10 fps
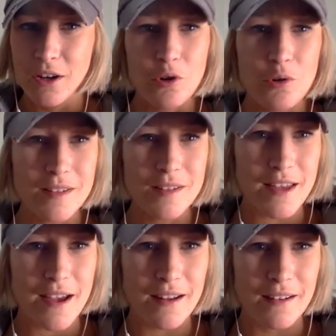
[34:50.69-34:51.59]
who is
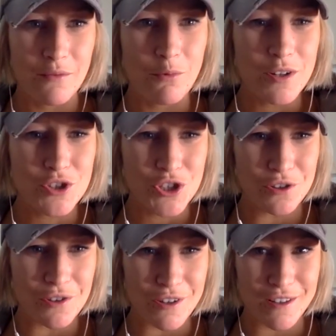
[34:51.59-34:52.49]
that? What does she
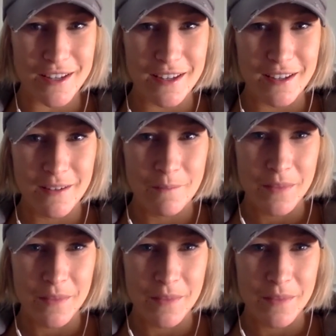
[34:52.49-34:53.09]
look like?